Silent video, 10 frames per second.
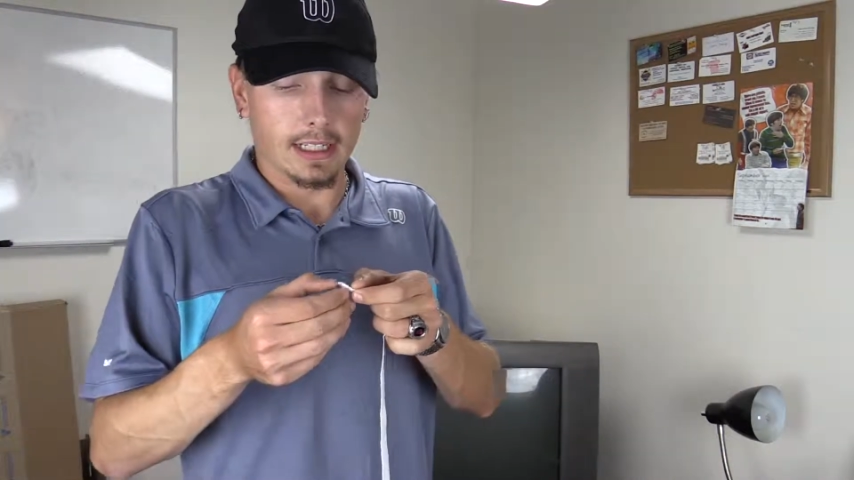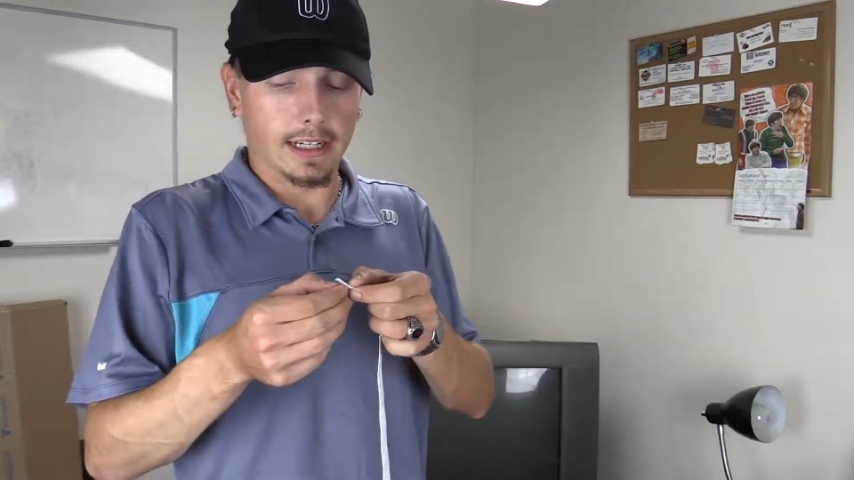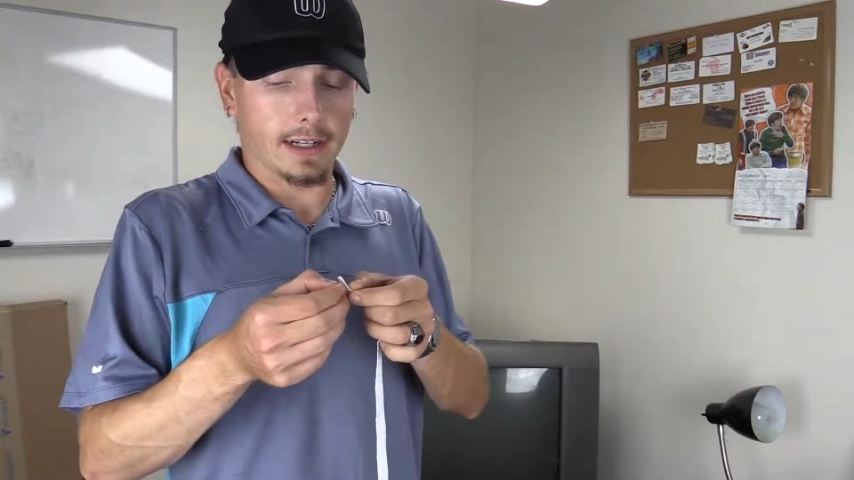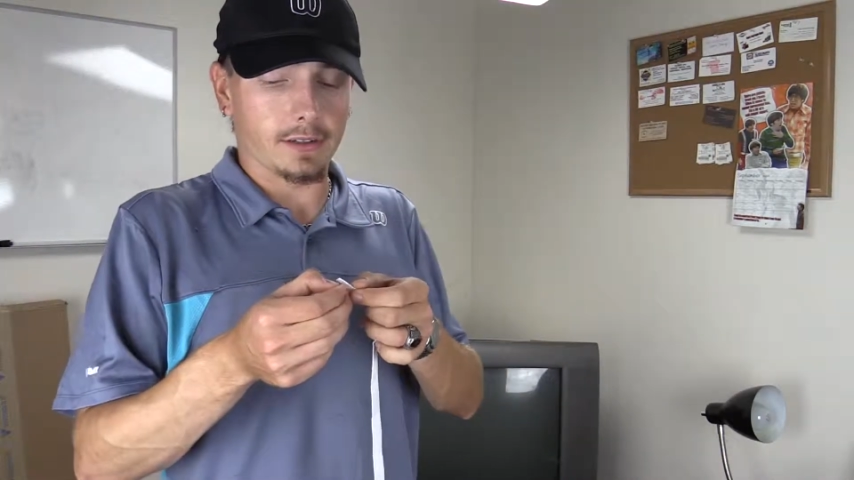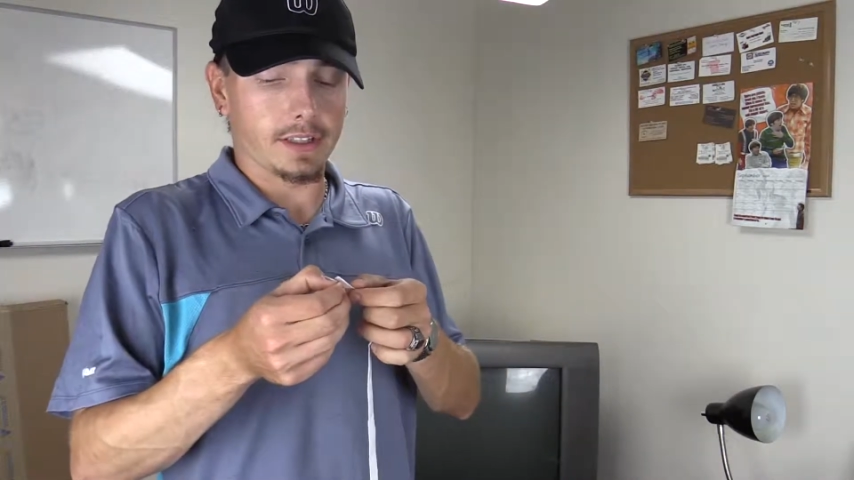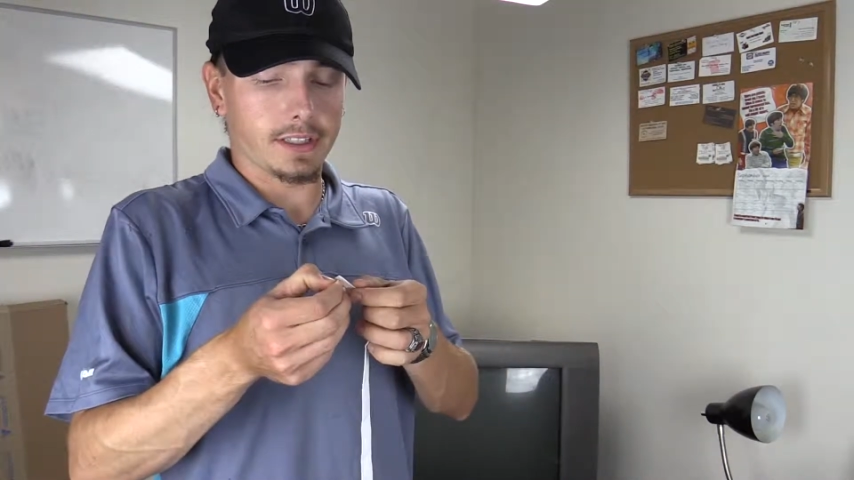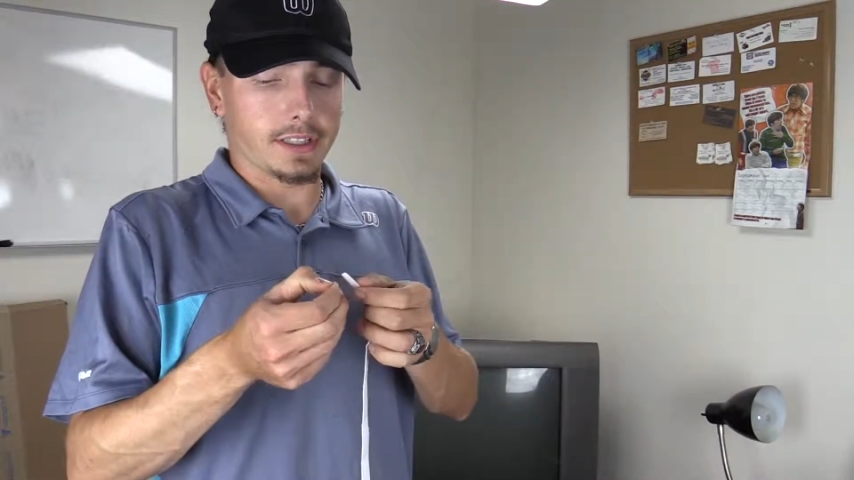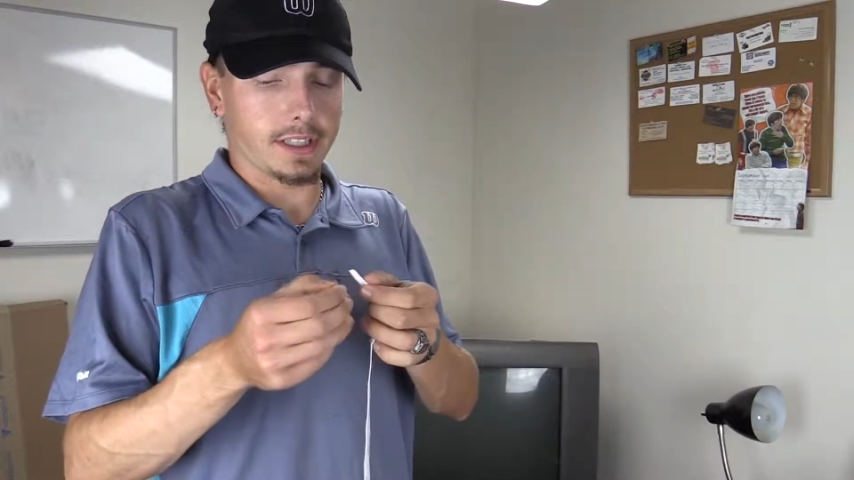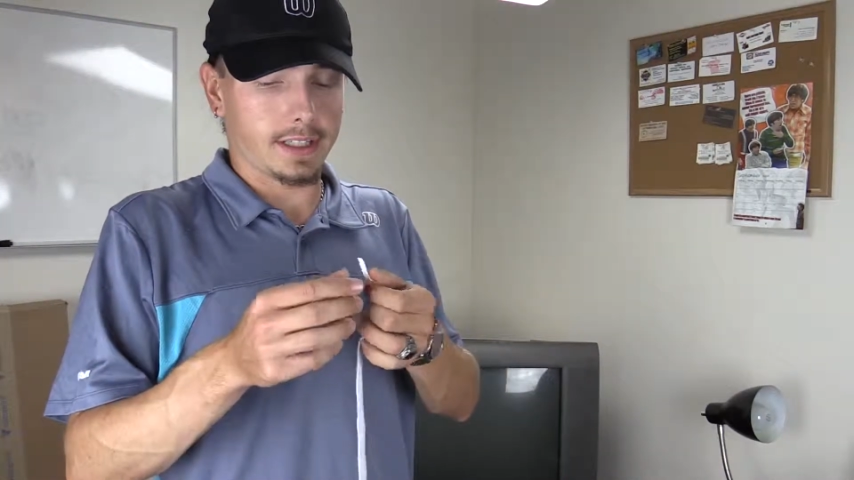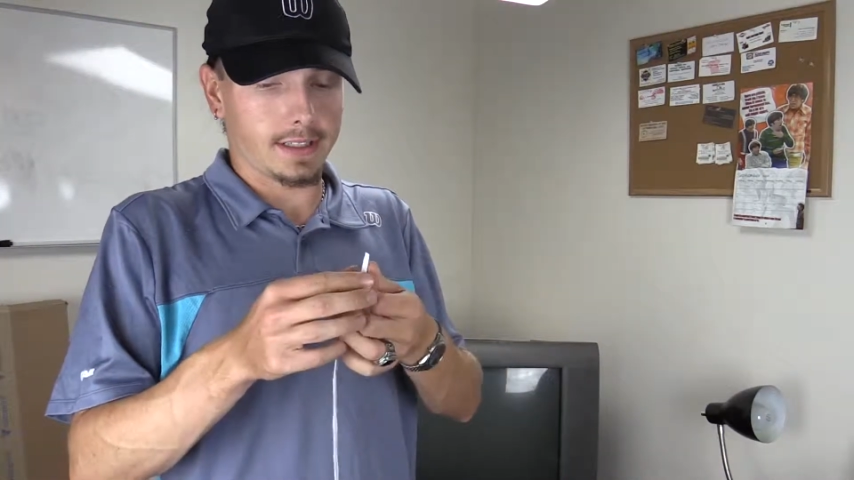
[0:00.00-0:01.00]
now
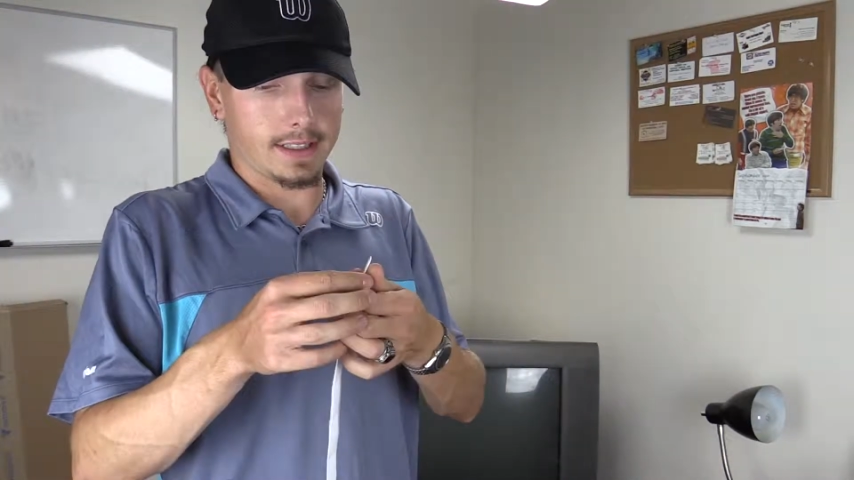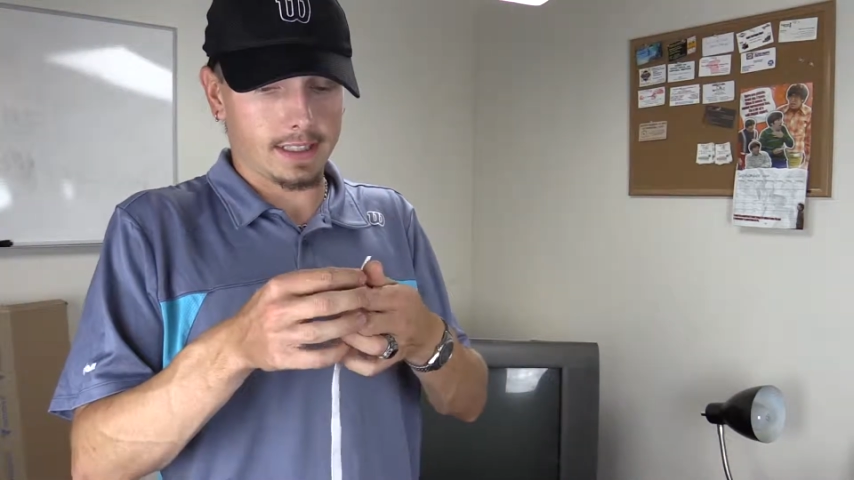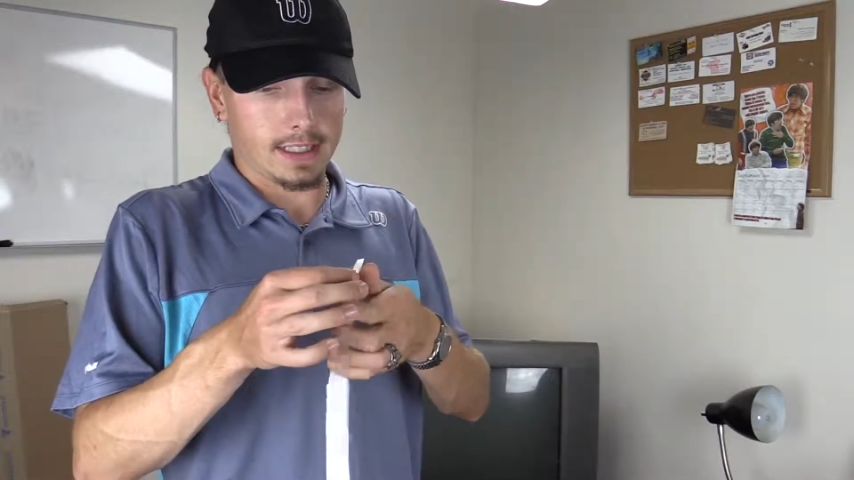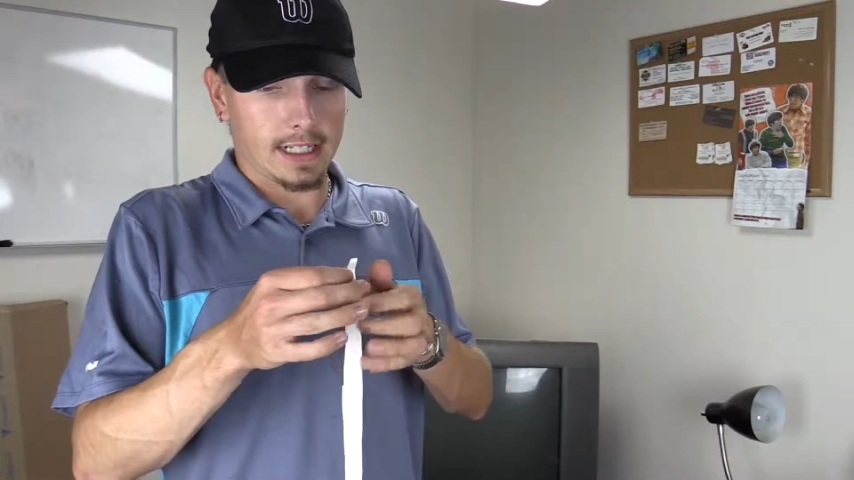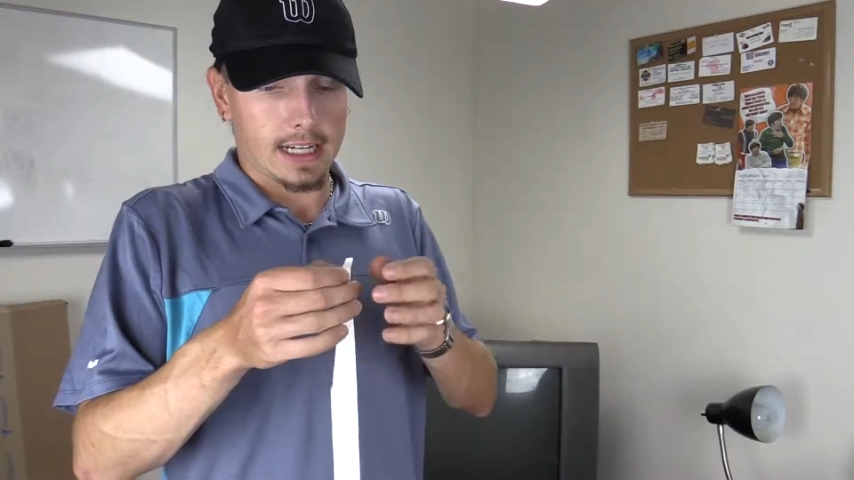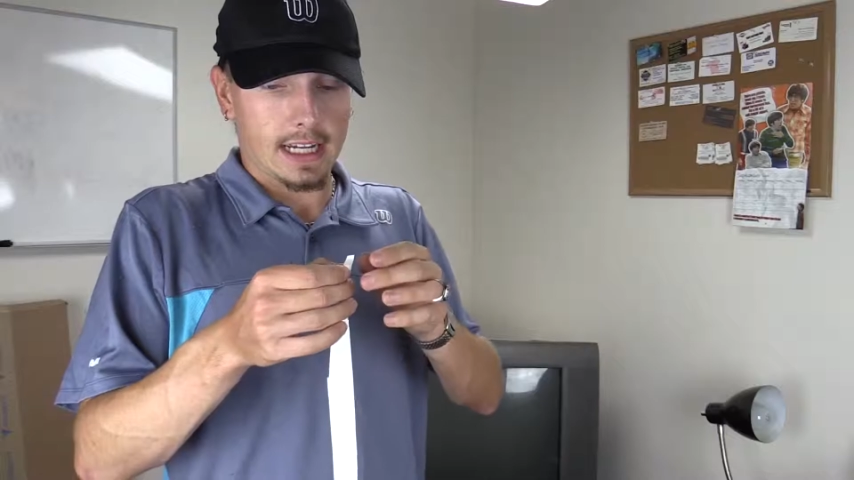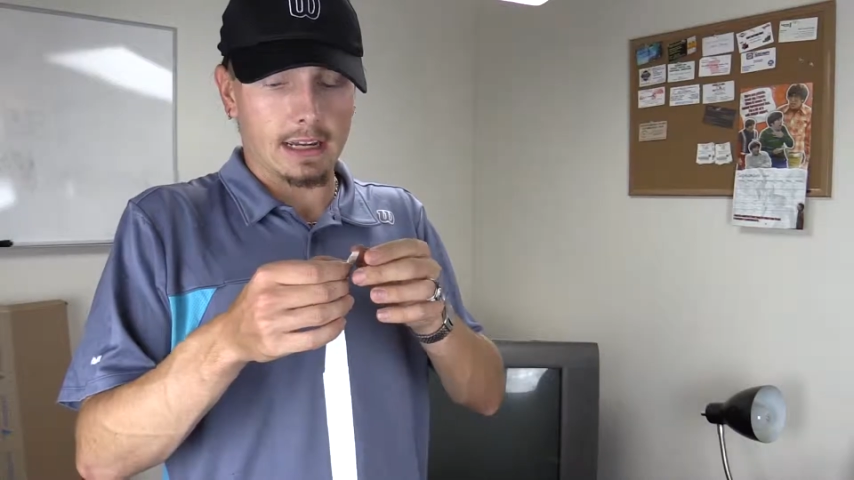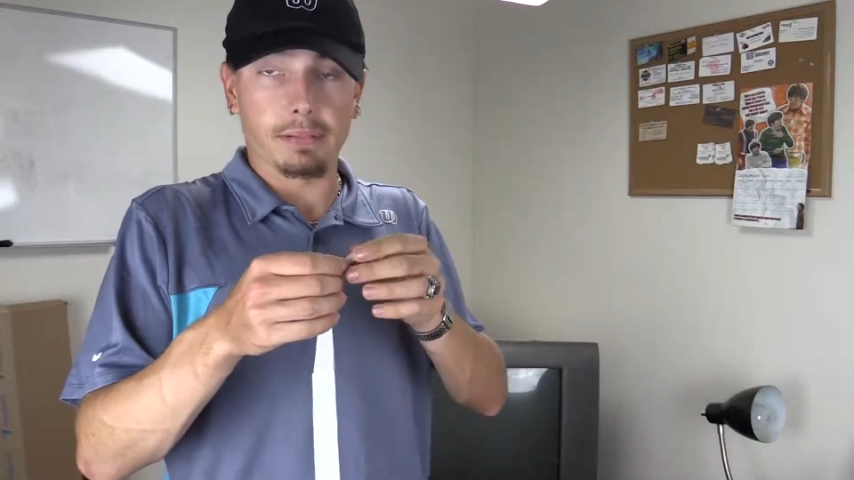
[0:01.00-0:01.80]
there's a